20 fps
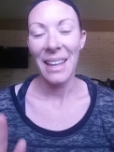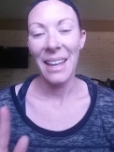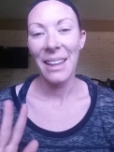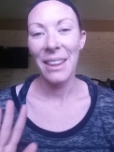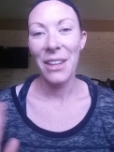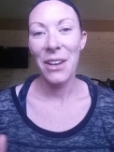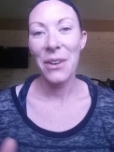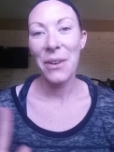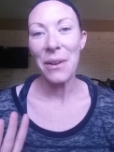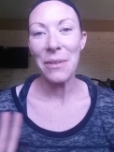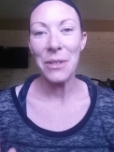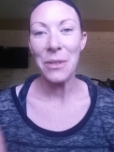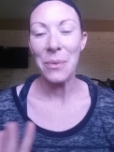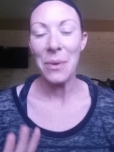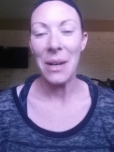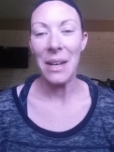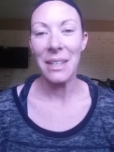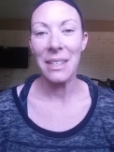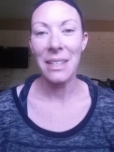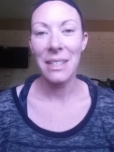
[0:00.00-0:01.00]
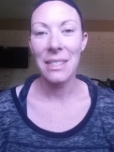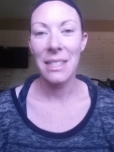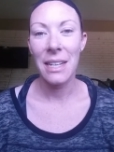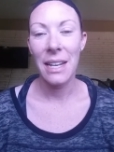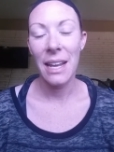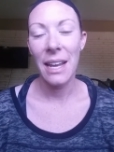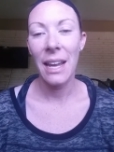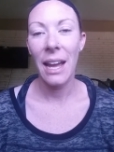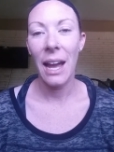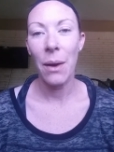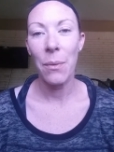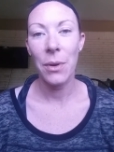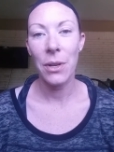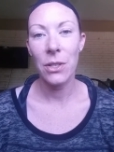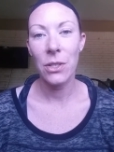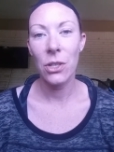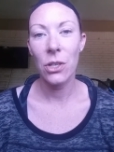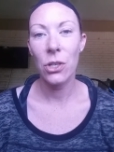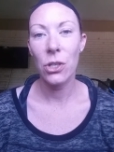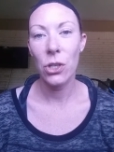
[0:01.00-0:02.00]
Hello everyone. Today I
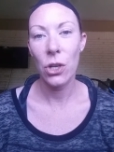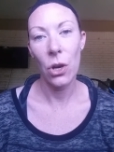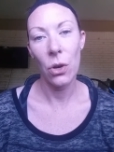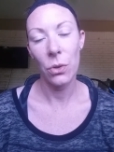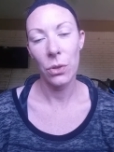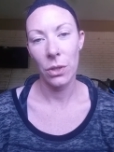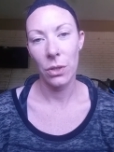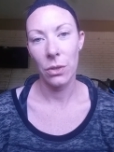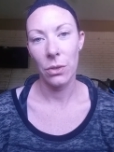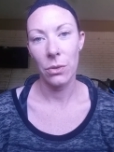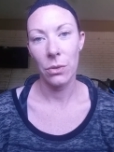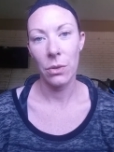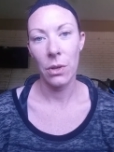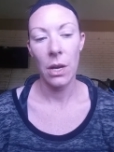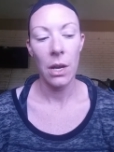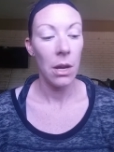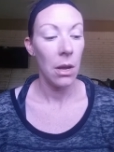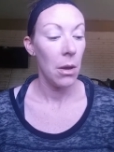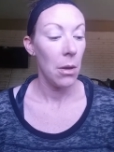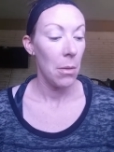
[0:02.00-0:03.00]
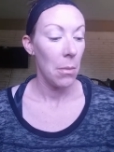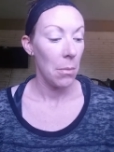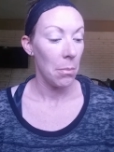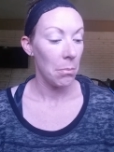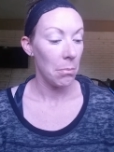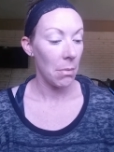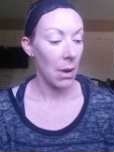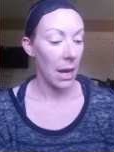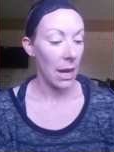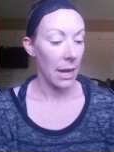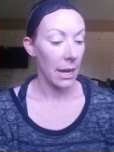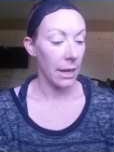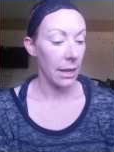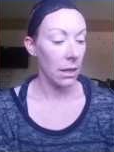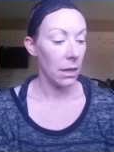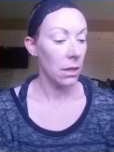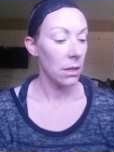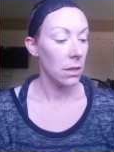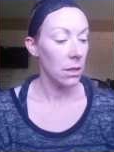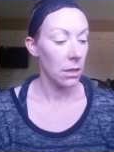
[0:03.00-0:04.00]
wanted to show you
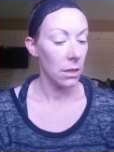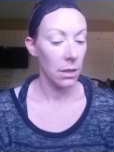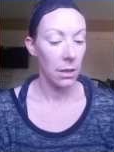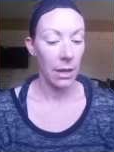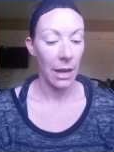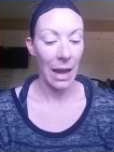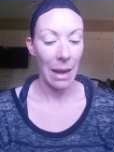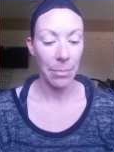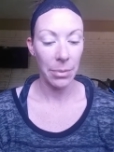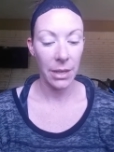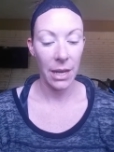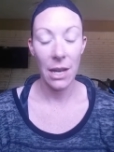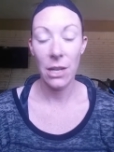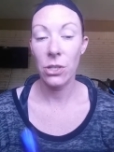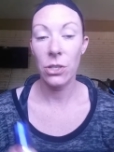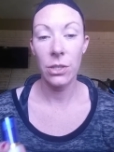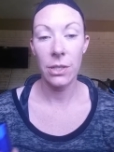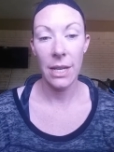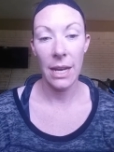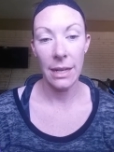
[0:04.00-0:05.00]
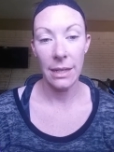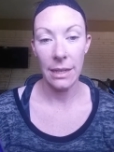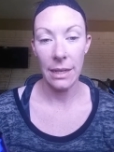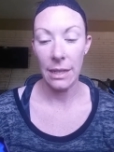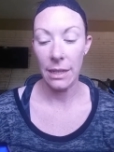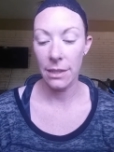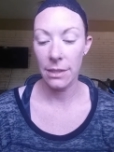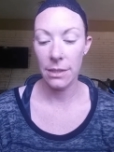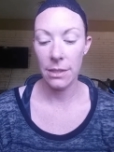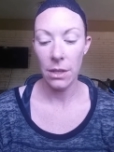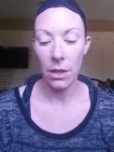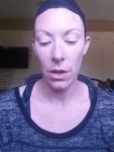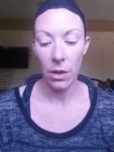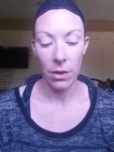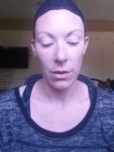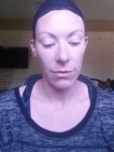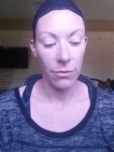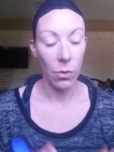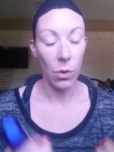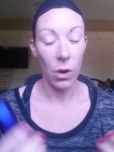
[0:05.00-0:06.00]
my application techniques
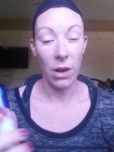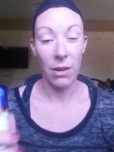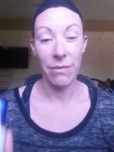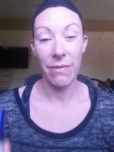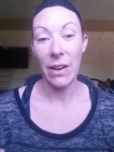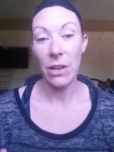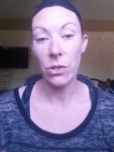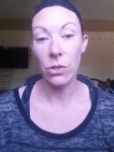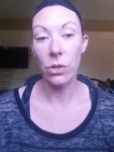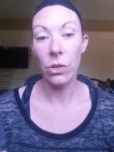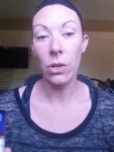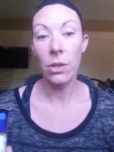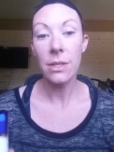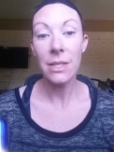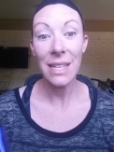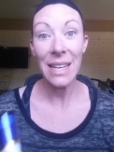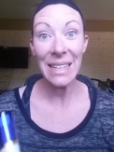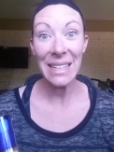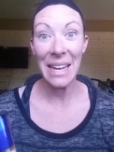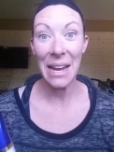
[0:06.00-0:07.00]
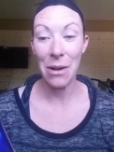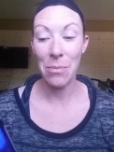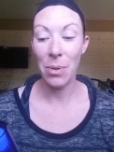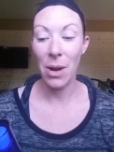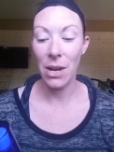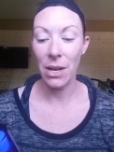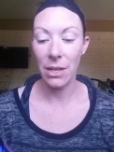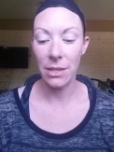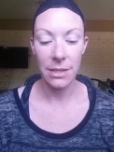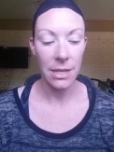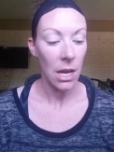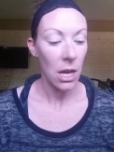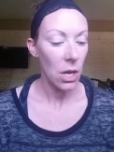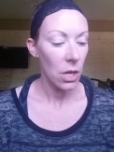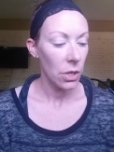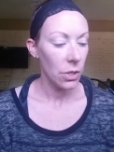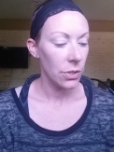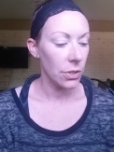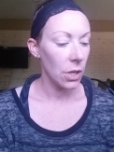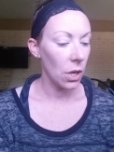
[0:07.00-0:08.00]
for our facial skincare products.
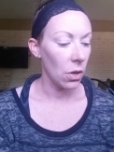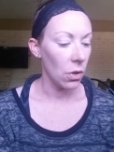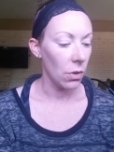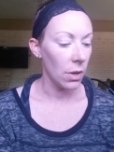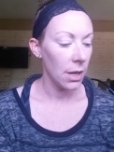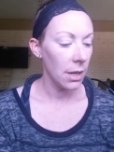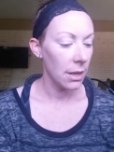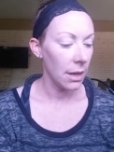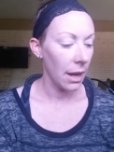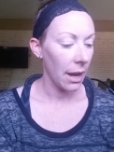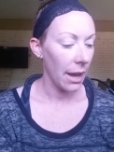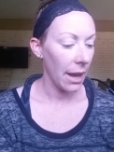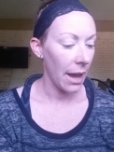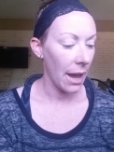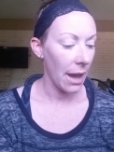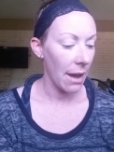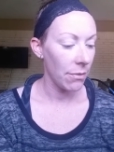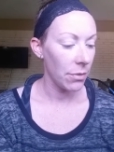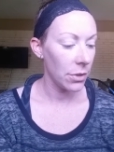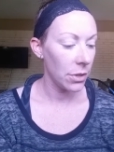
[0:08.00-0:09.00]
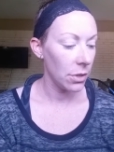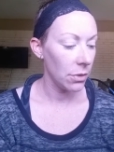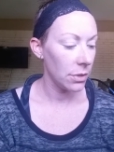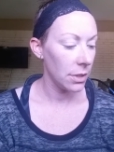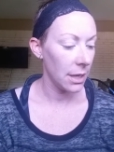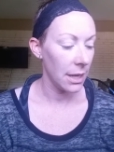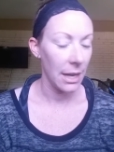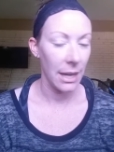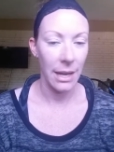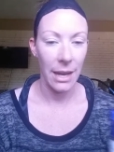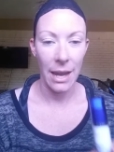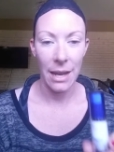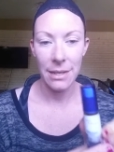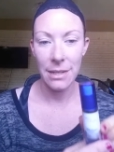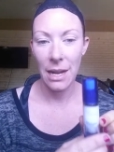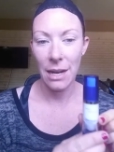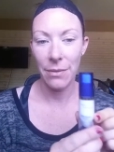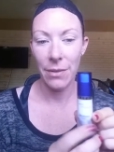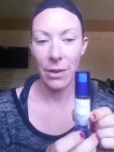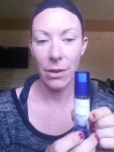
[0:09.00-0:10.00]
So I have with you today
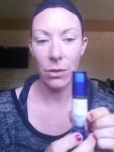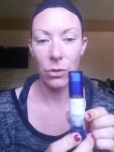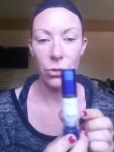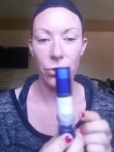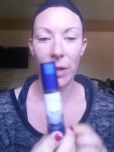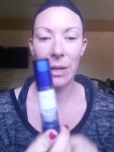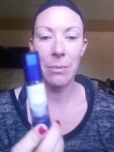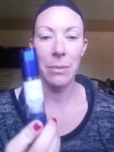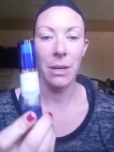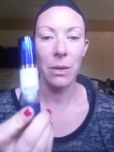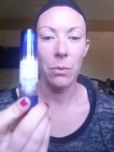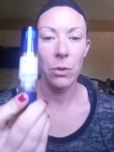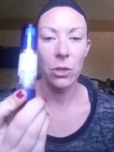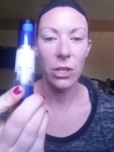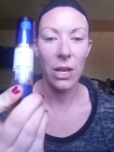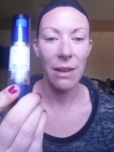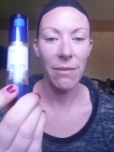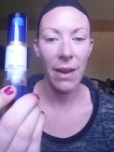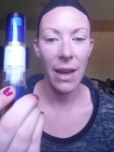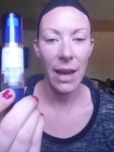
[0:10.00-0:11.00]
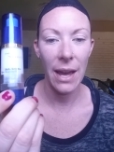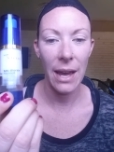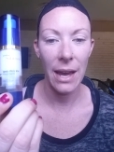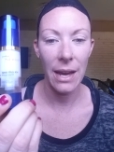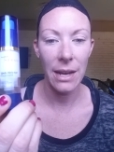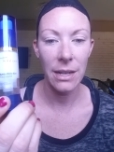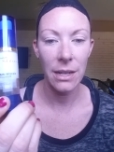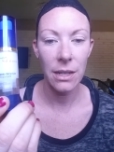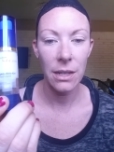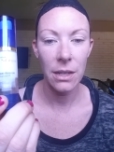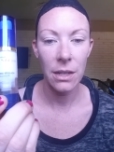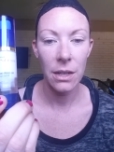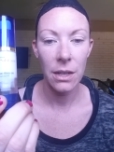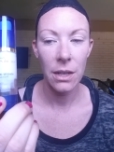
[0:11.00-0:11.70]
anti-wrinkle treatment, which I've had